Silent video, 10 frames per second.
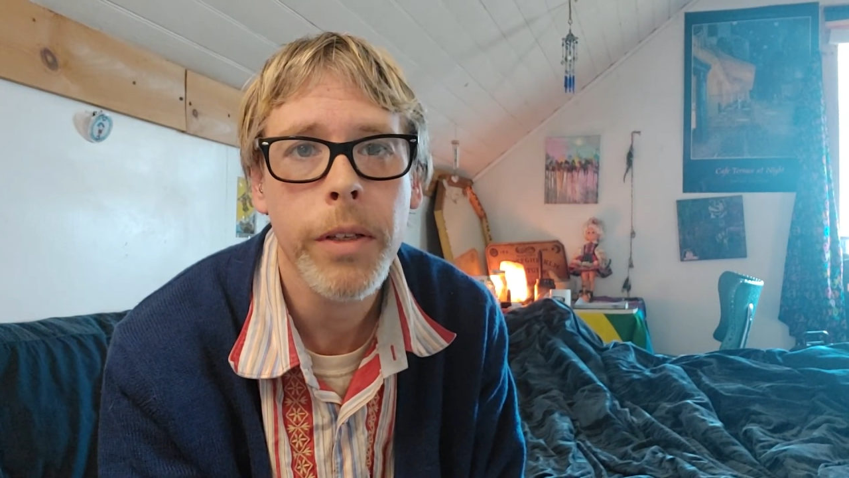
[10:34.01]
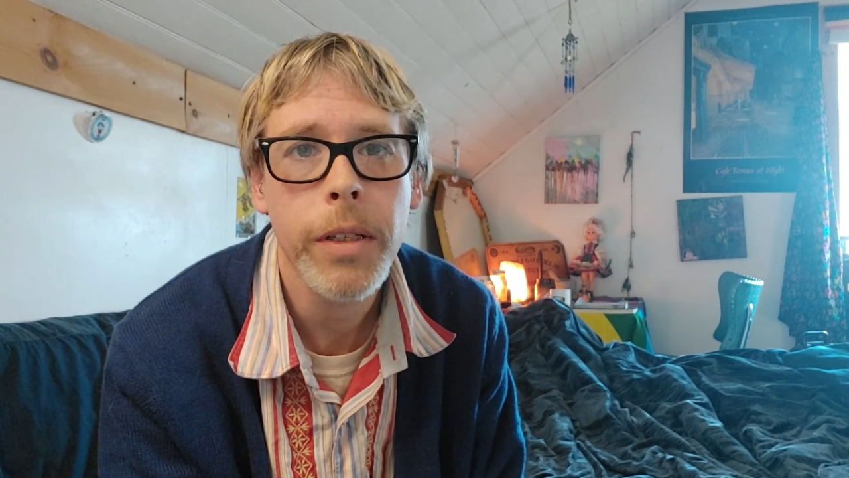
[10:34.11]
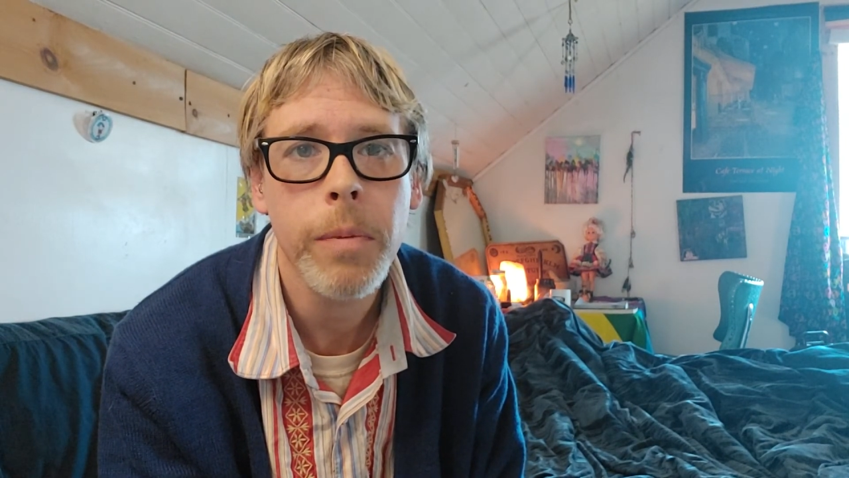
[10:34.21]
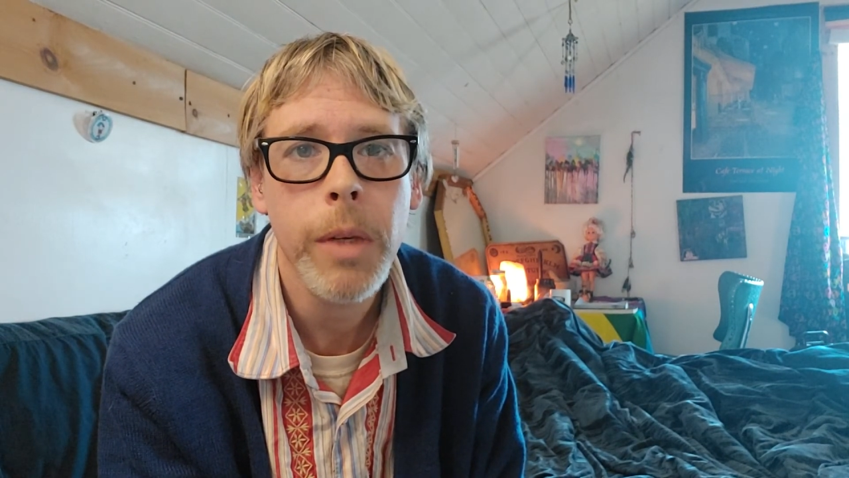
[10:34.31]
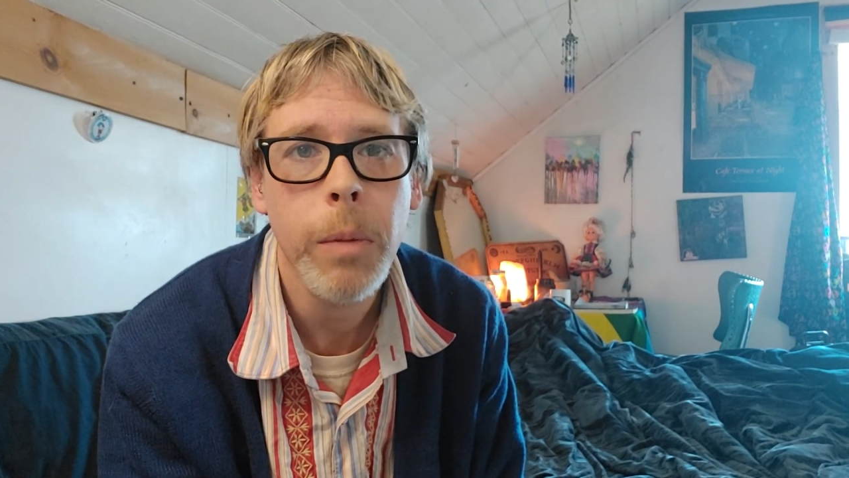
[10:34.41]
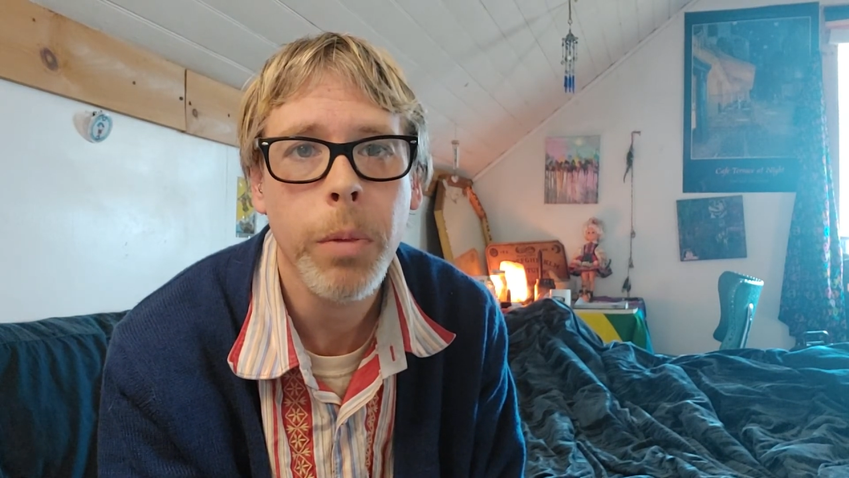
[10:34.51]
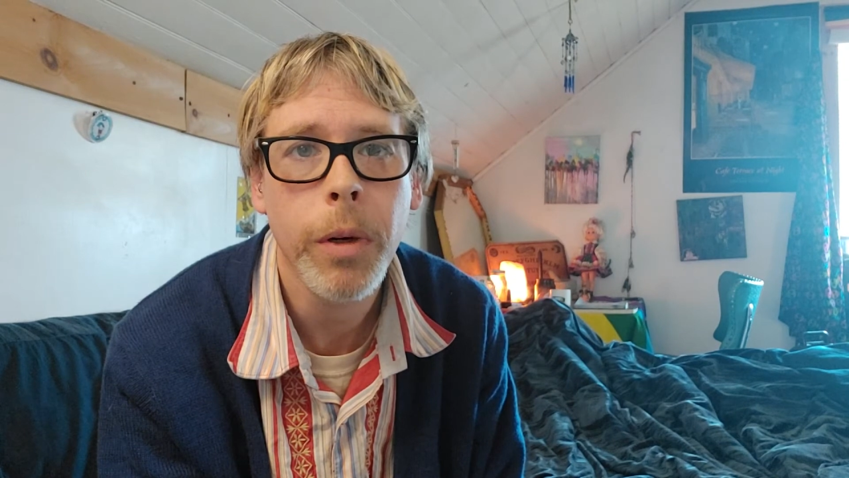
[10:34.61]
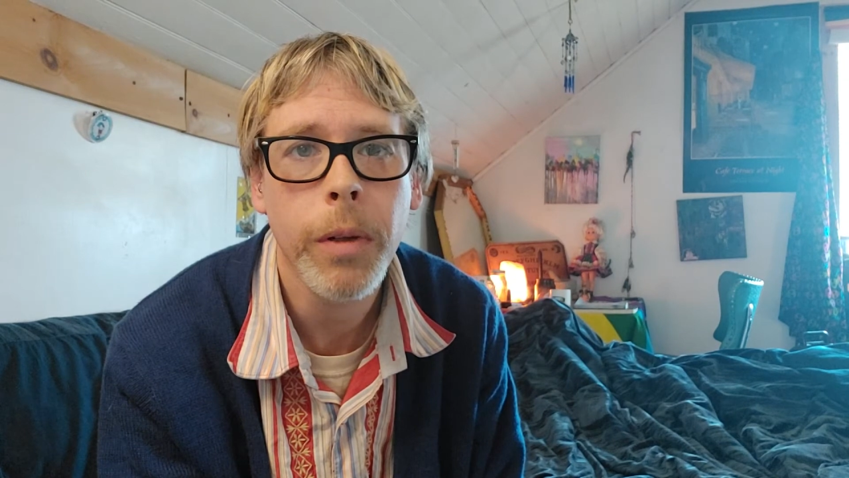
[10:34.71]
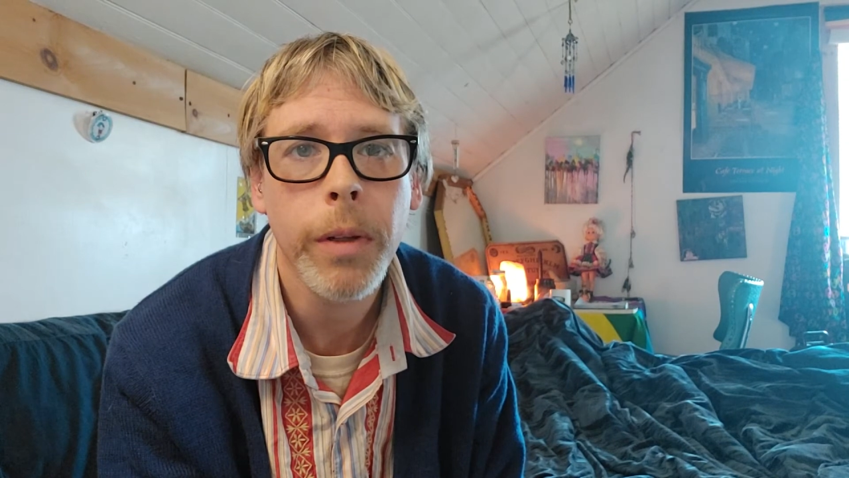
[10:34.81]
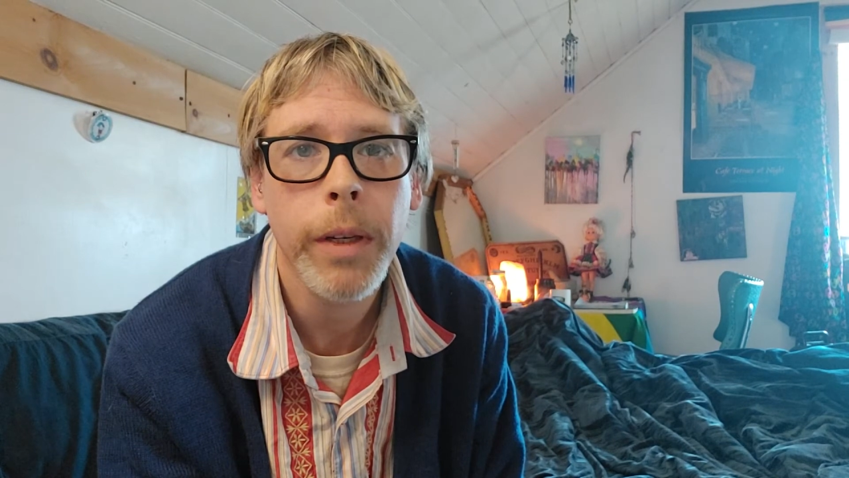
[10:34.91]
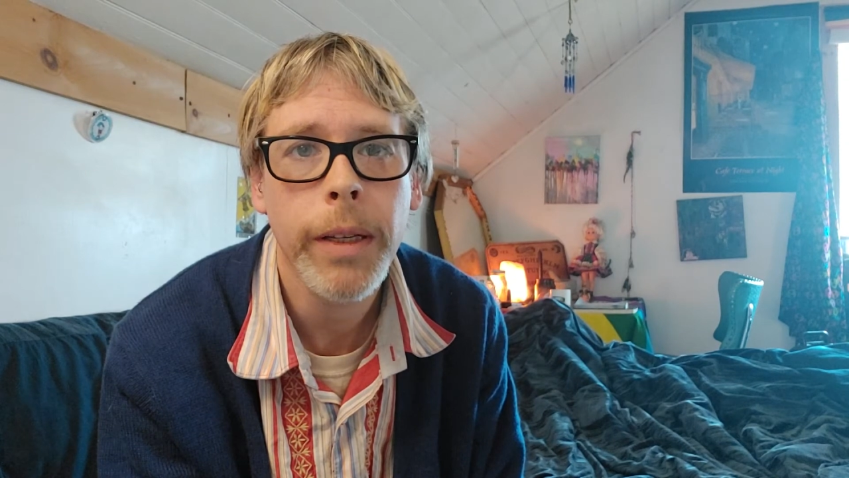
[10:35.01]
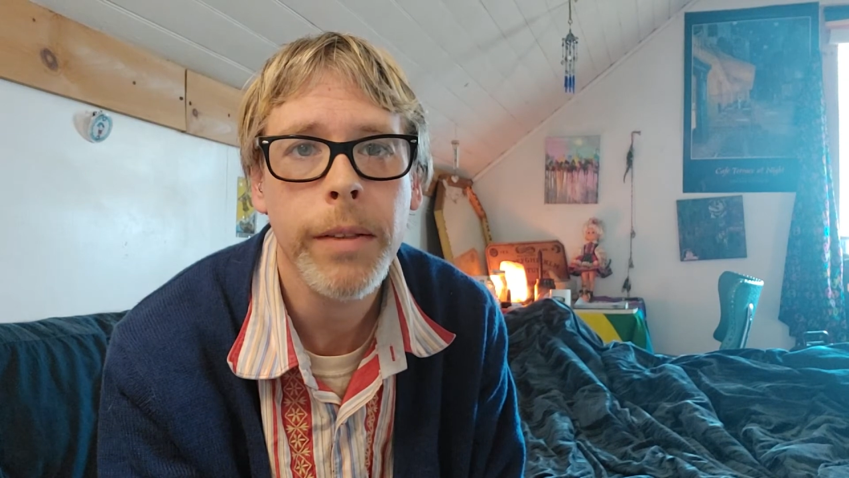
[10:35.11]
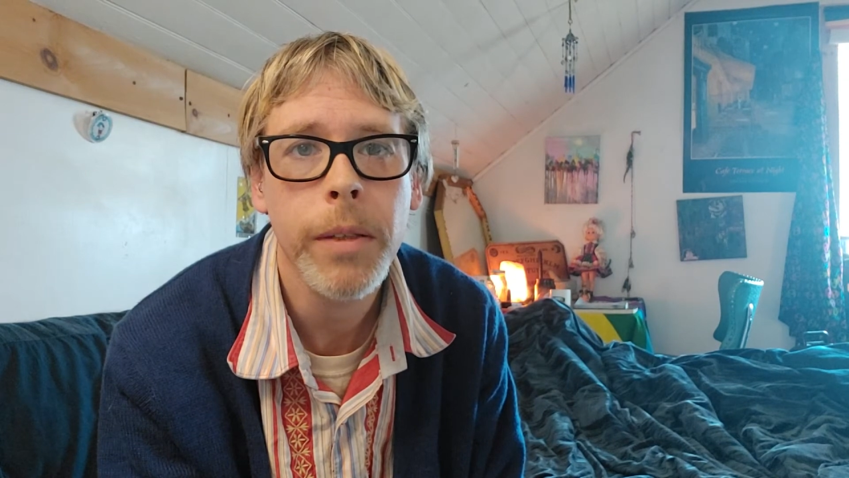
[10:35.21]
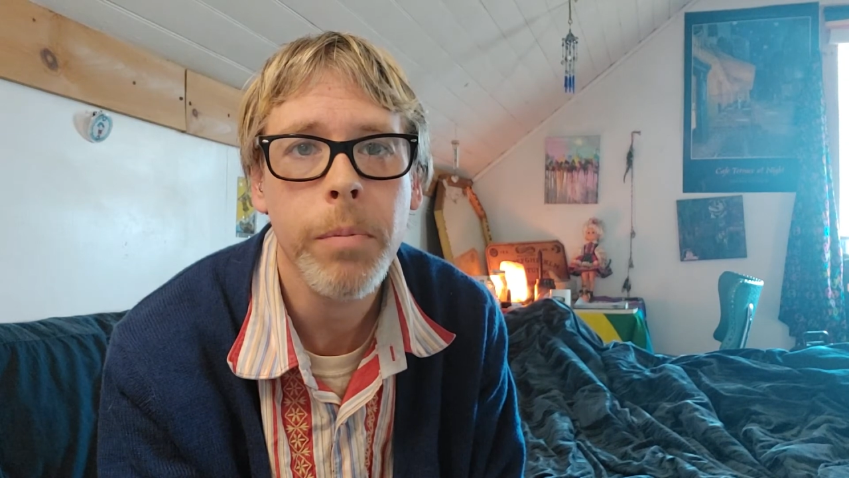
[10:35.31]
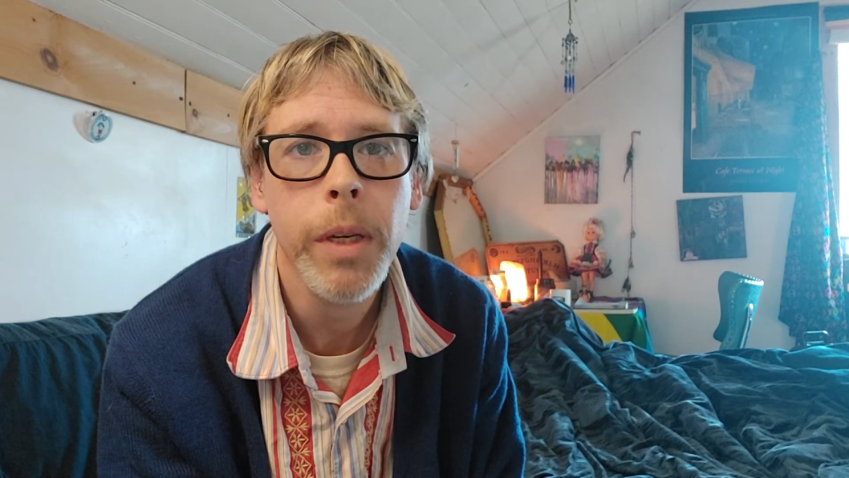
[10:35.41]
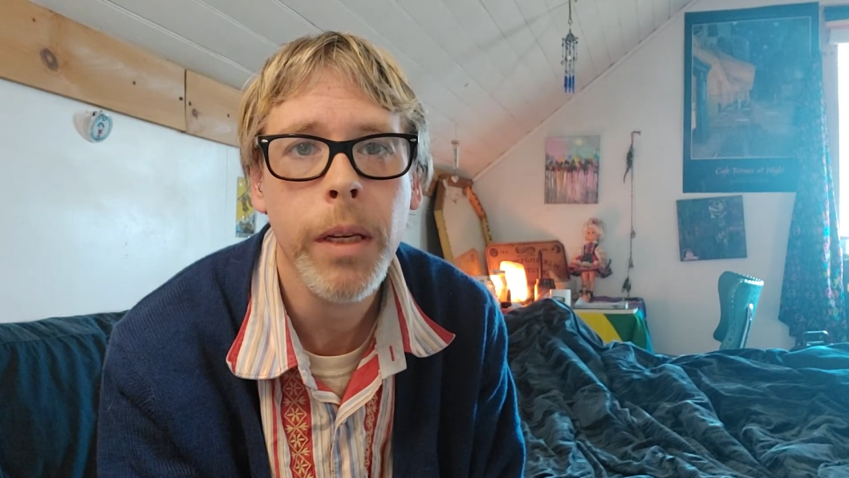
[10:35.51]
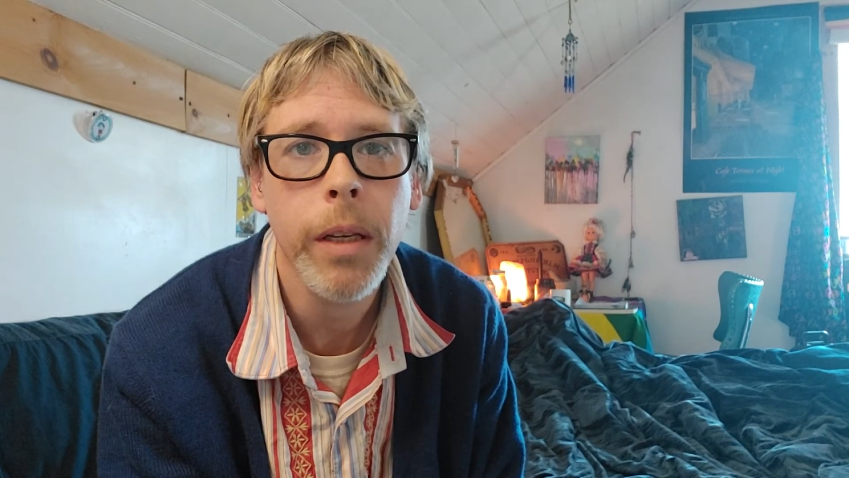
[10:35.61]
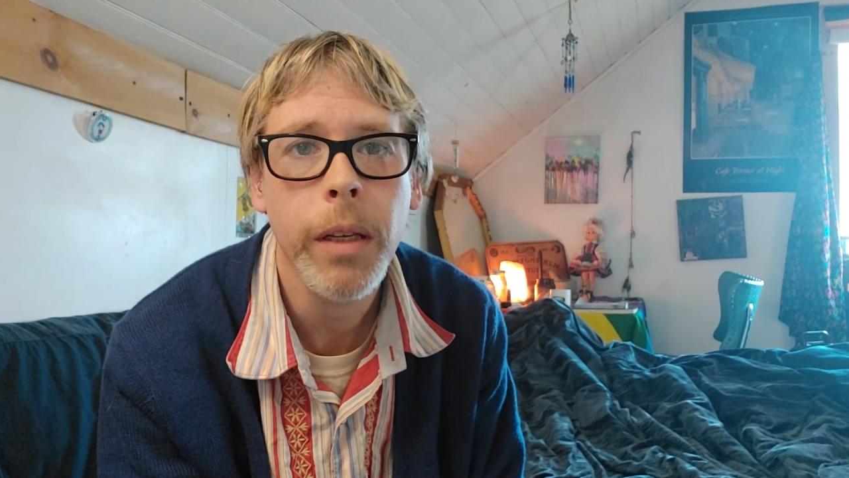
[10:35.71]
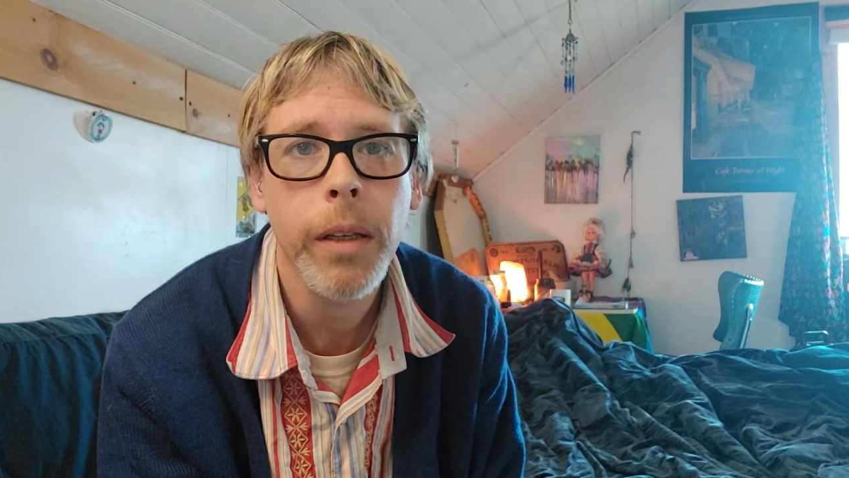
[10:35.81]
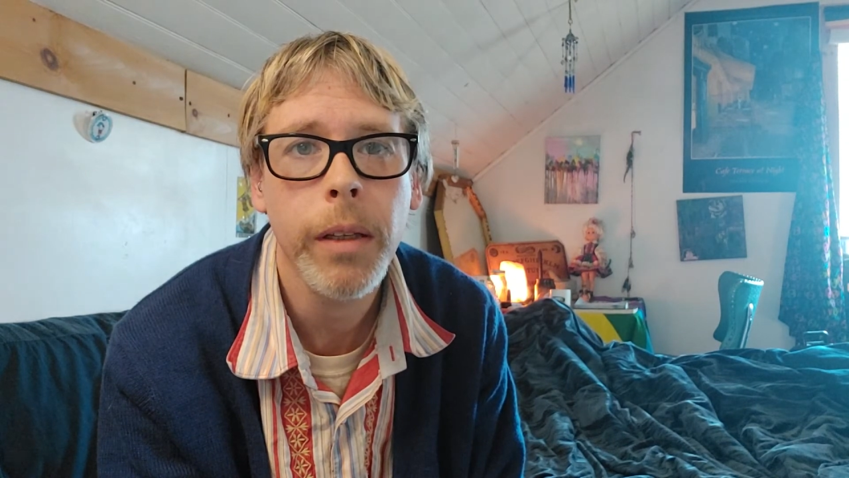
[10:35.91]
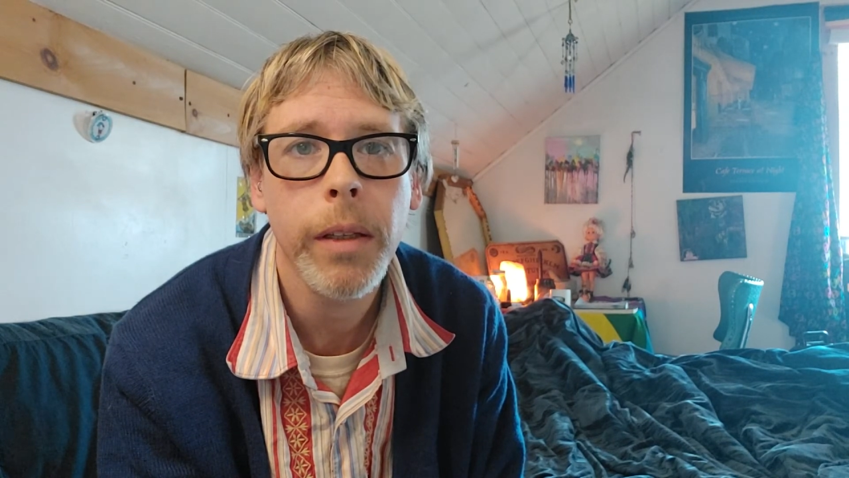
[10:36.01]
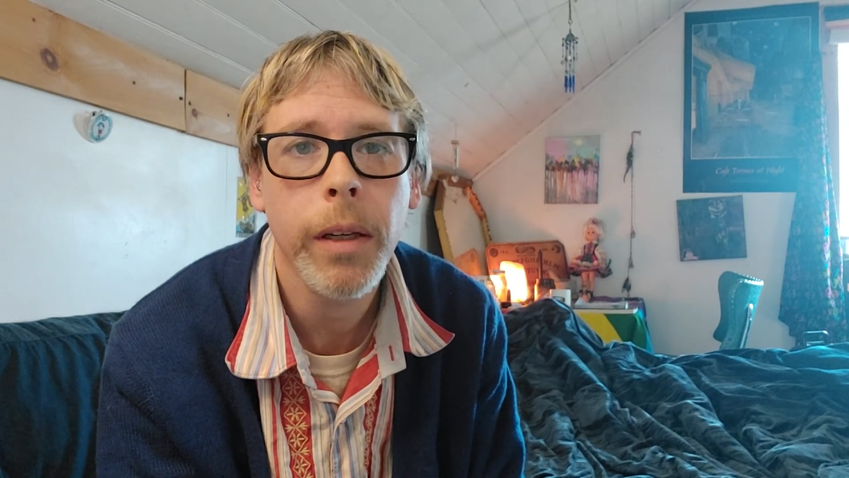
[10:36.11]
these people and to be